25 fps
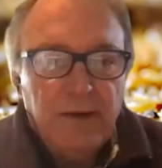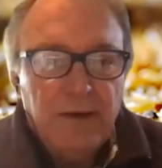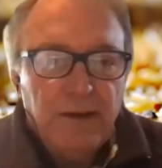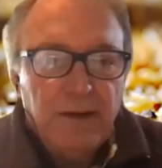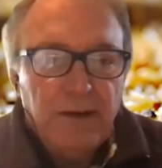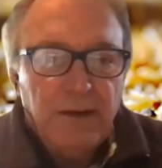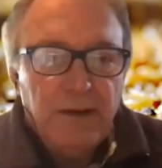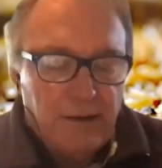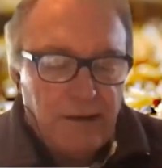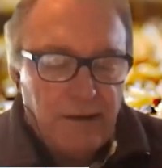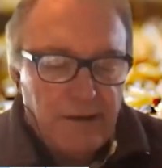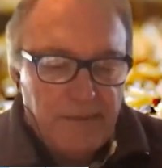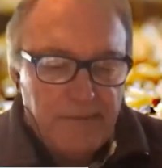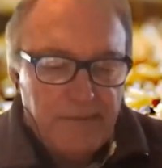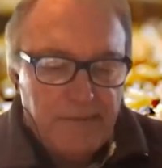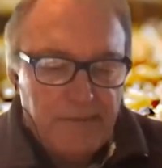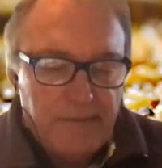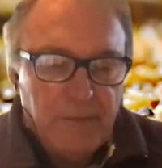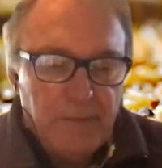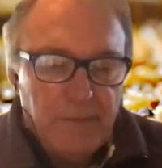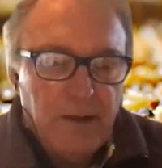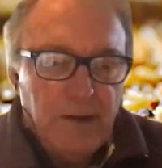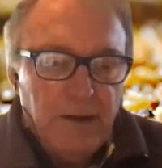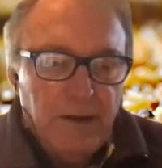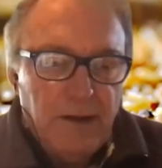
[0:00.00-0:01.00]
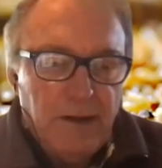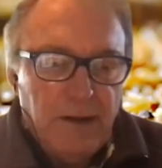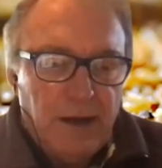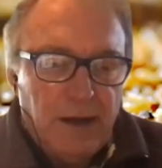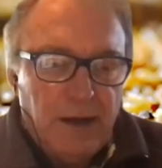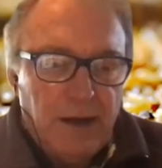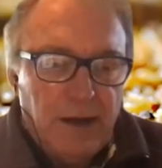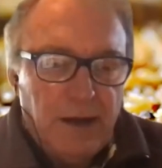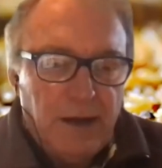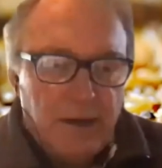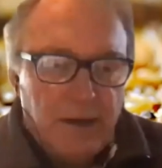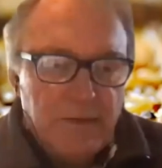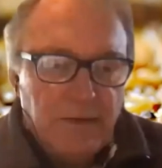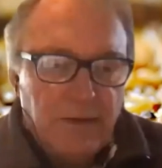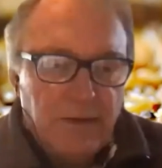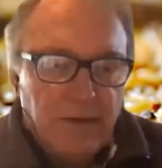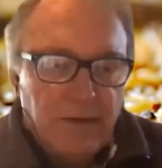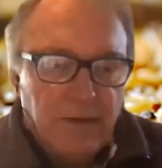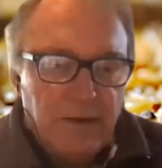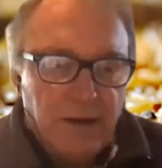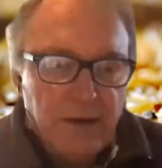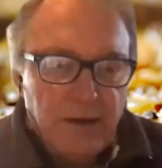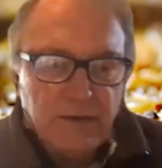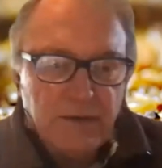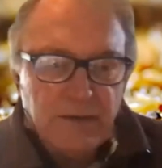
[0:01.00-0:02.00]
And so
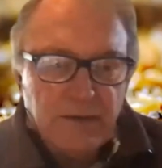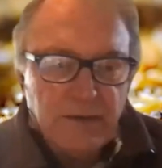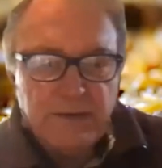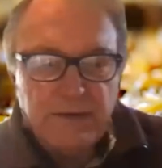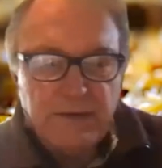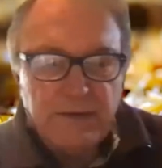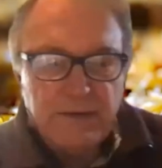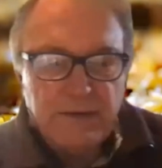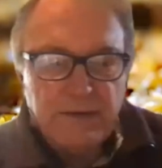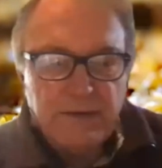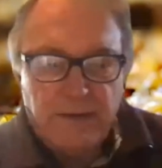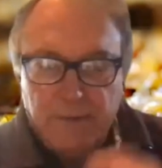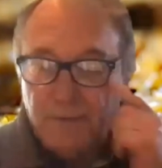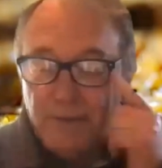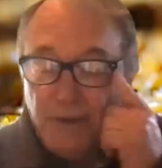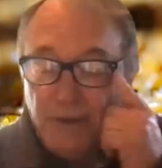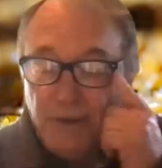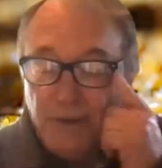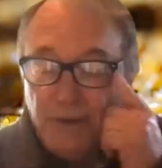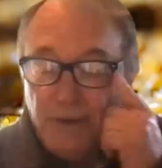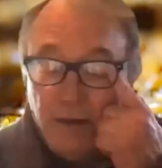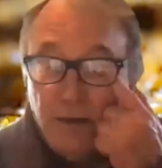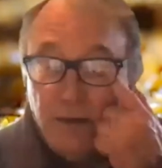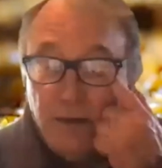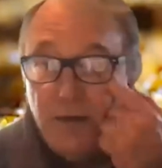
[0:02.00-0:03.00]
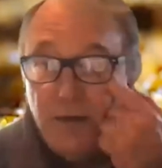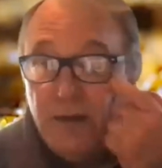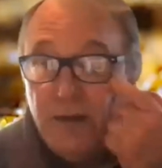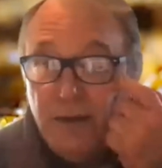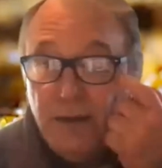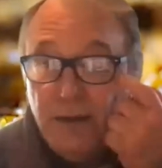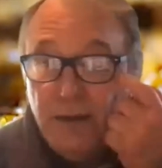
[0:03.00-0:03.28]
those are some of the